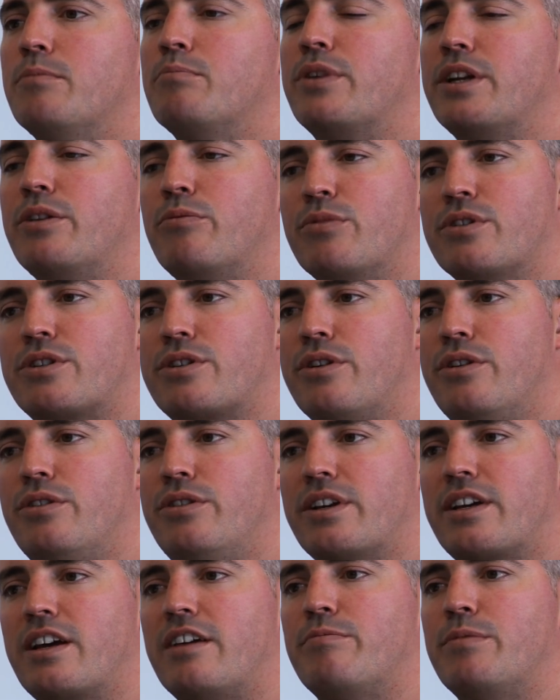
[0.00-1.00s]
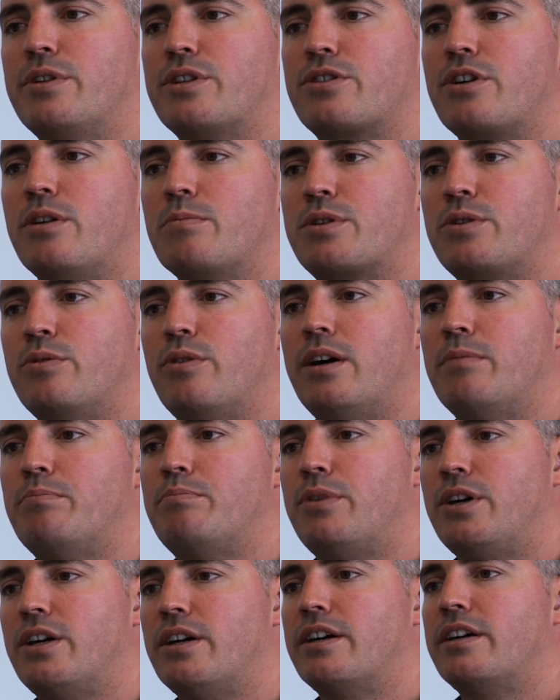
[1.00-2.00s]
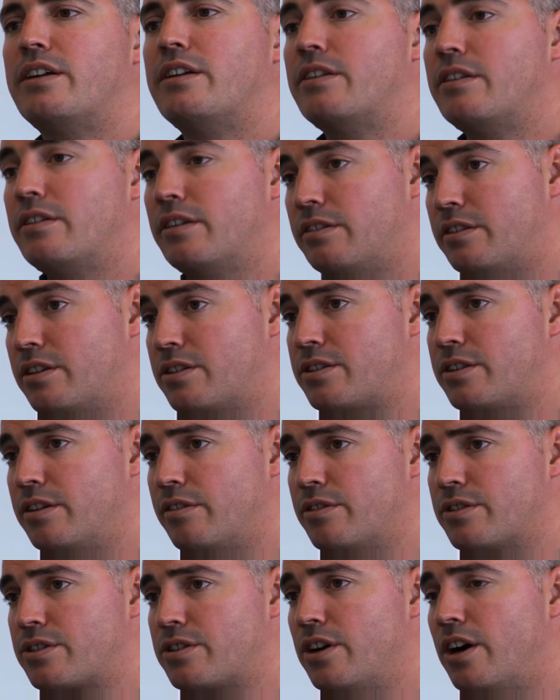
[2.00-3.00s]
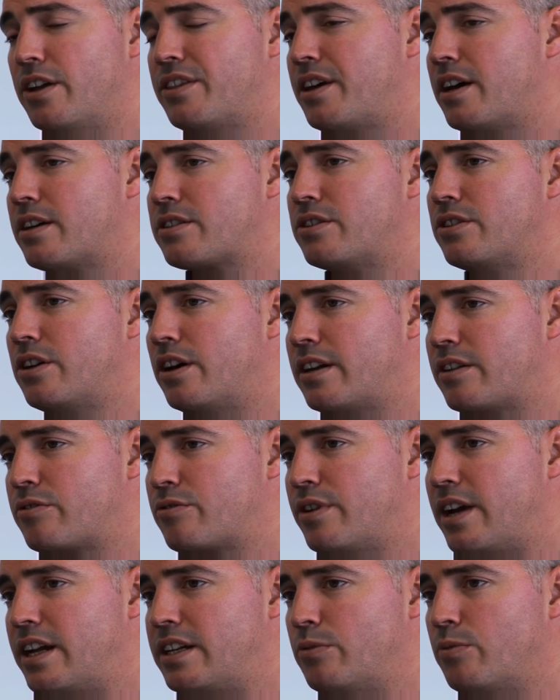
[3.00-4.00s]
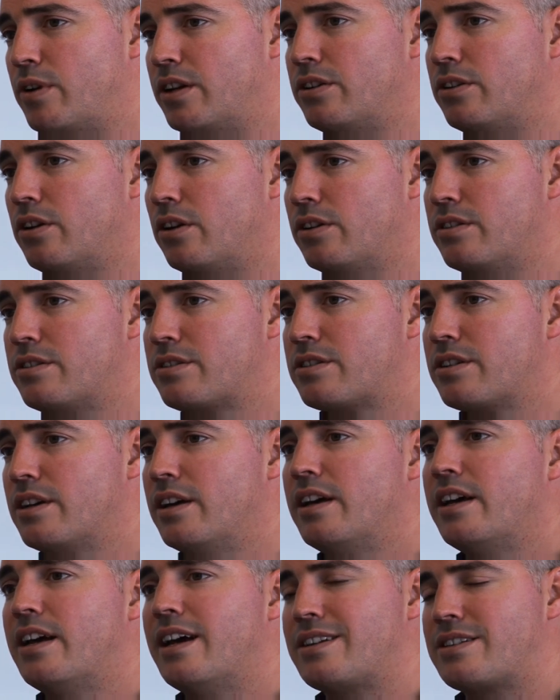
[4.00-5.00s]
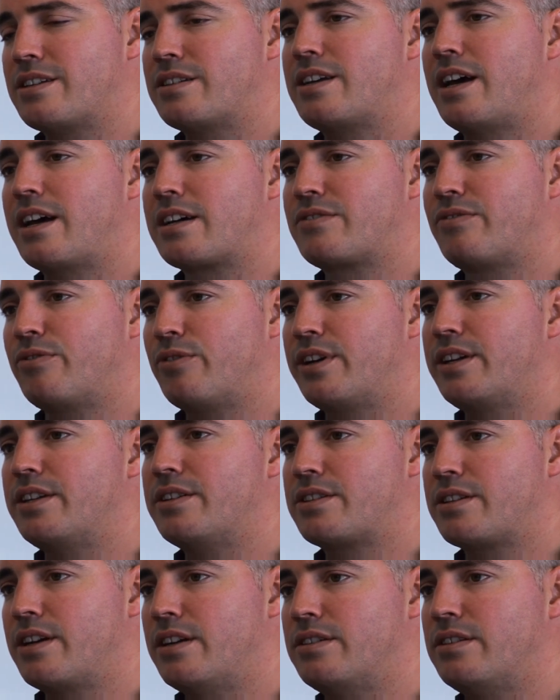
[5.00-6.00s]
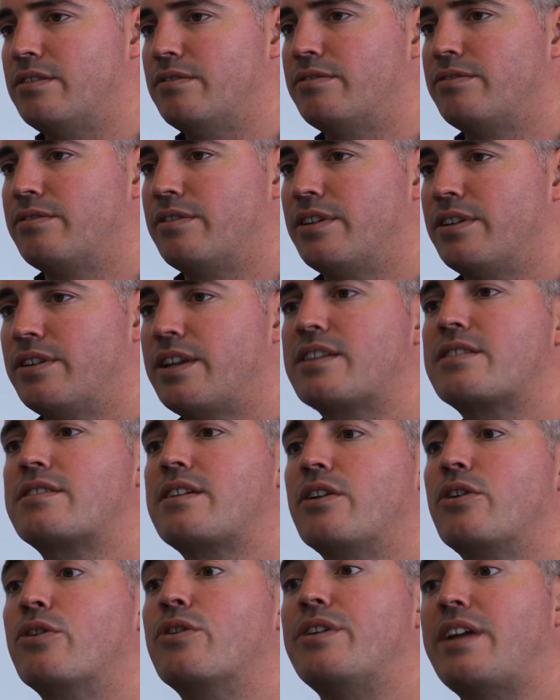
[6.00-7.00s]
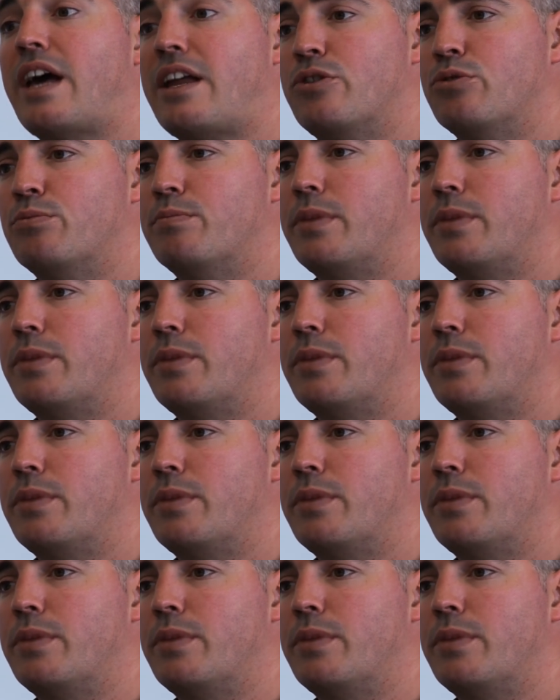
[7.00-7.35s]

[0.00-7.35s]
but in return, the government tops you up by, this year it's $9,981 as a tax-free incentive. It's done on an annual